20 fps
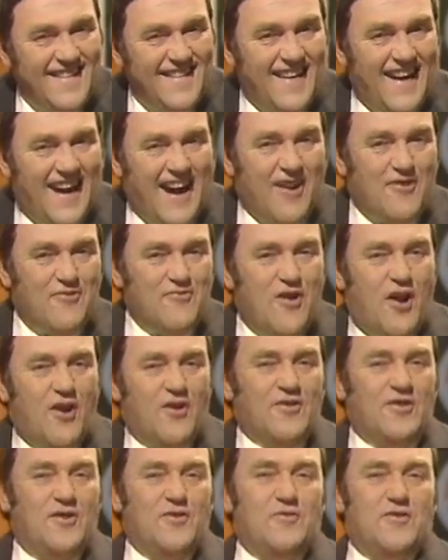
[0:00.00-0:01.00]
How
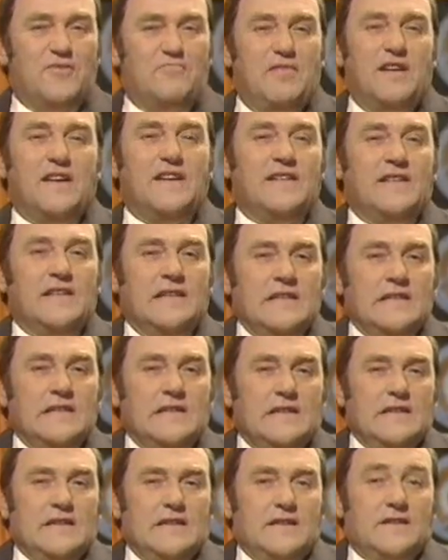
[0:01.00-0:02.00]
wrong you would be.
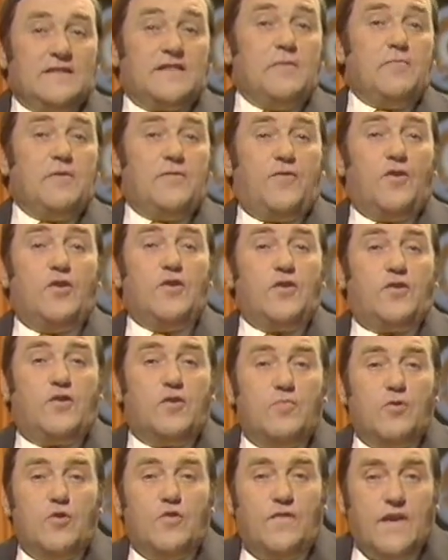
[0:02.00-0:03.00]
You see, before you
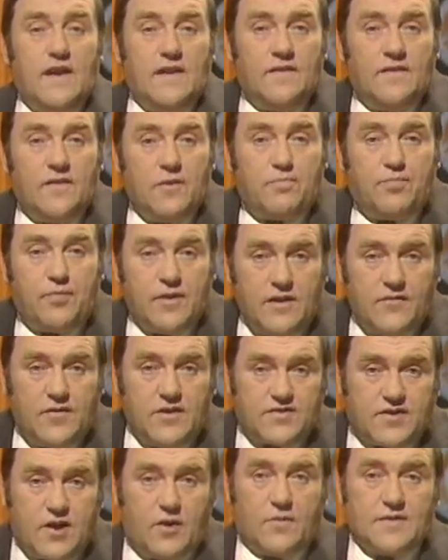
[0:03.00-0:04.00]
can move in, the
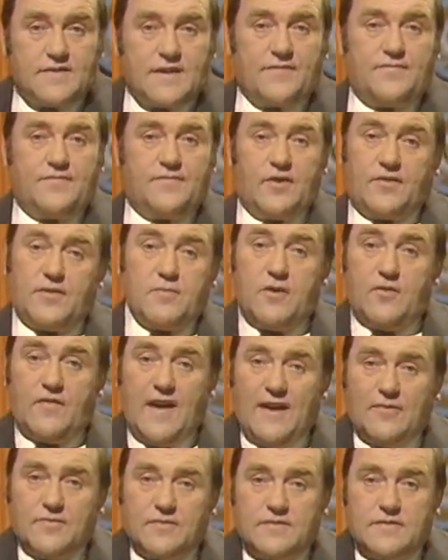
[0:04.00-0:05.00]
previous owners have got to move
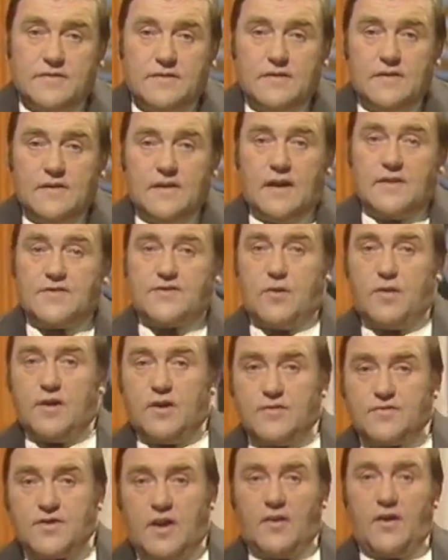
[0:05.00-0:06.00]
out. And so
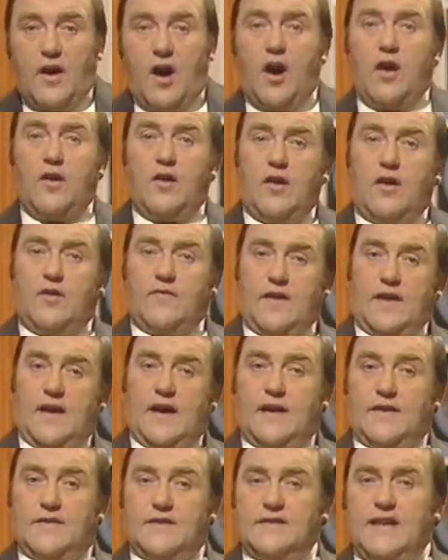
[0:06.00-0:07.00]
it goes on all along the
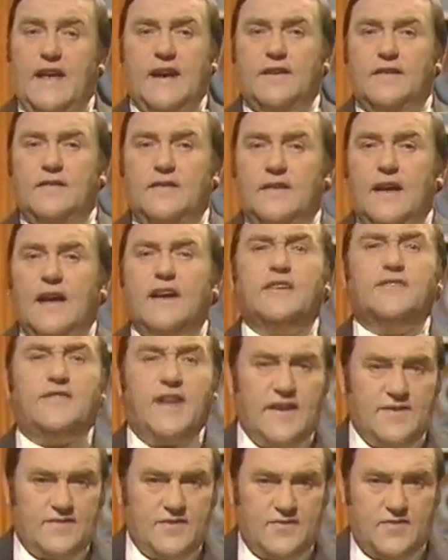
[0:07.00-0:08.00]
line. It's like a, like a
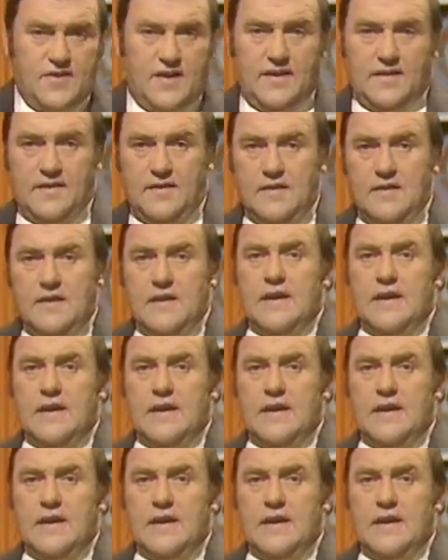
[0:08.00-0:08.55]
daisy chain.